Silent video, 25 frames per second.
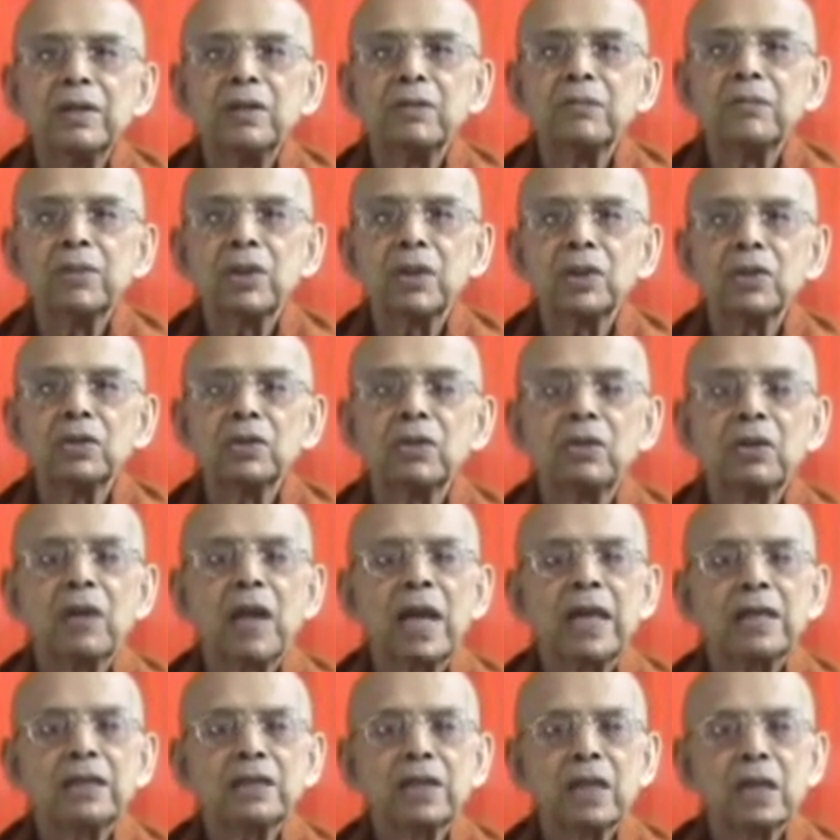because your
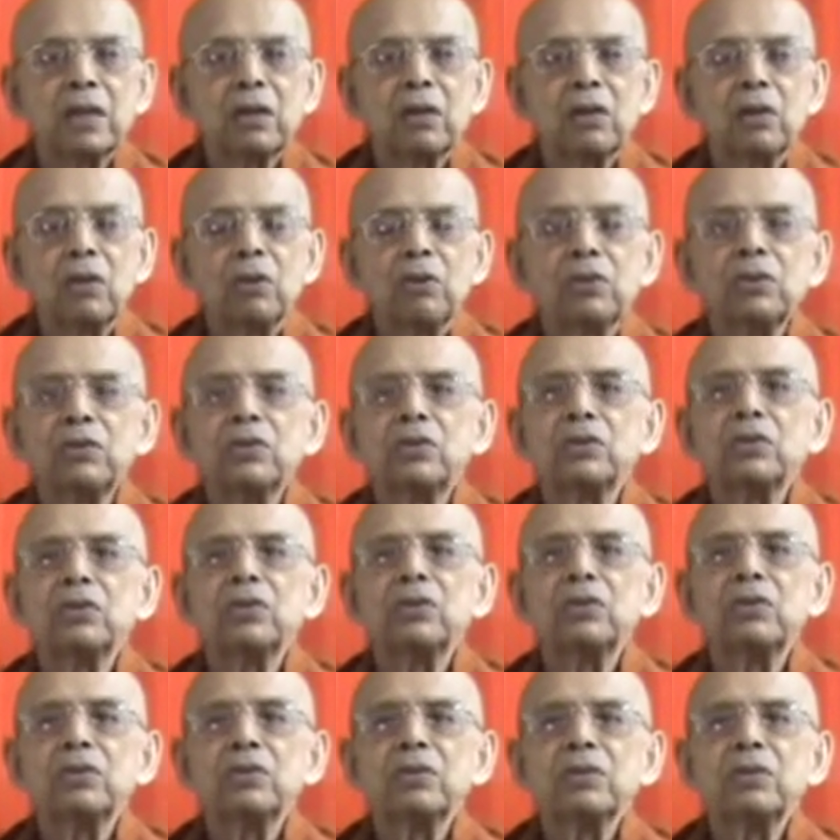eyes are
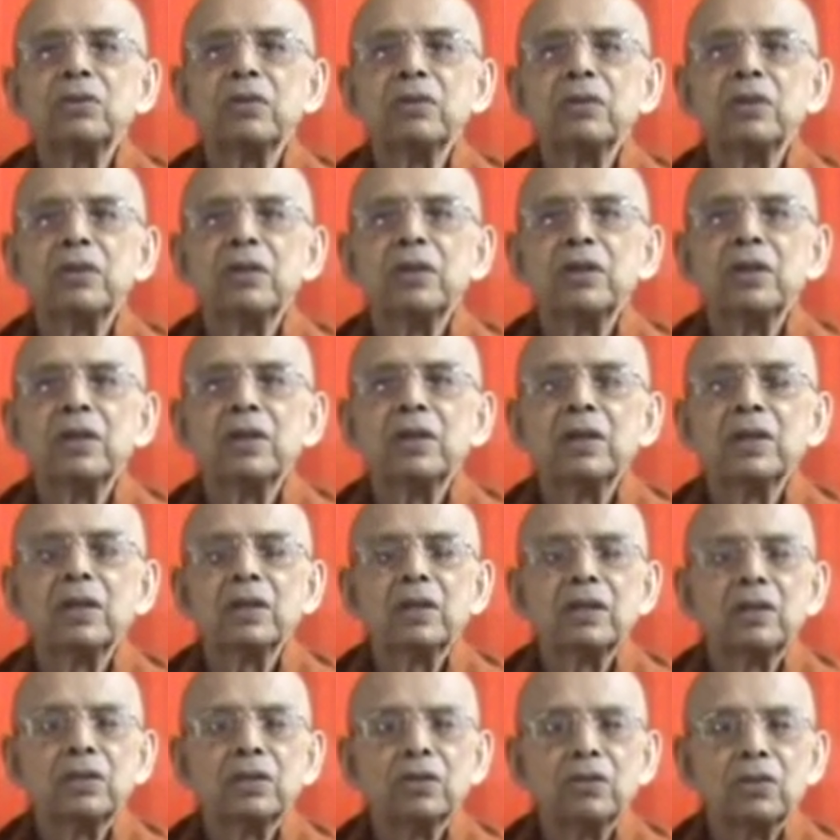closed.
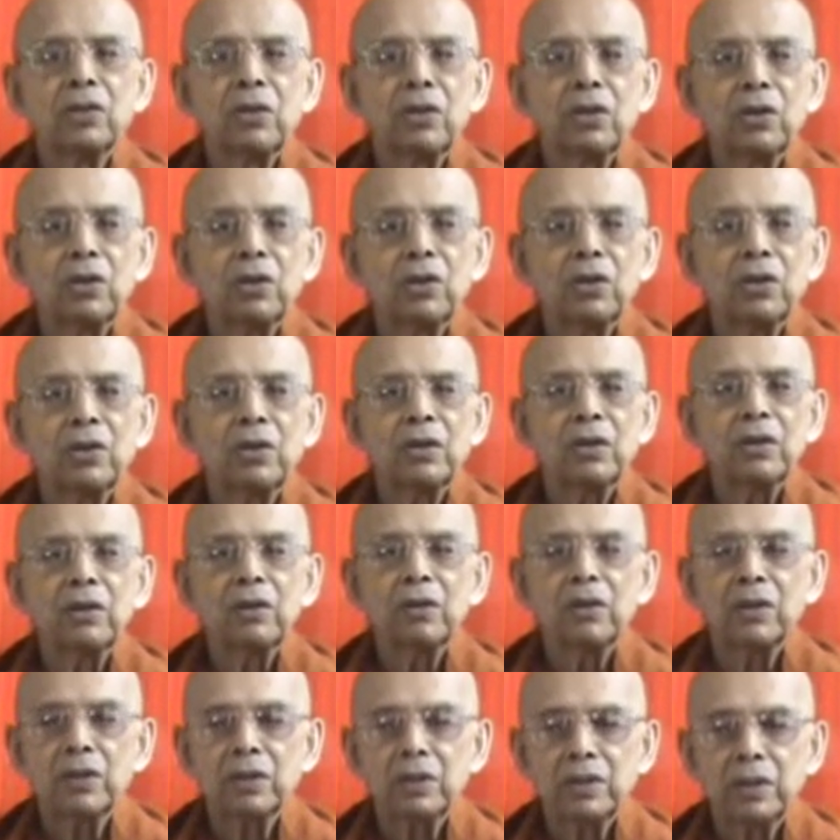So
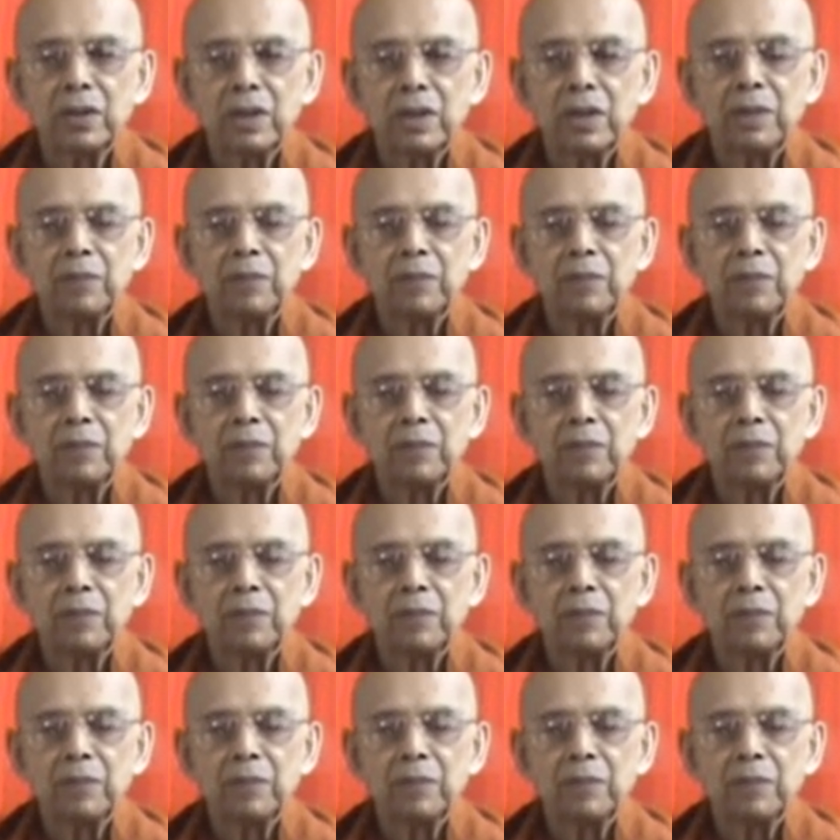the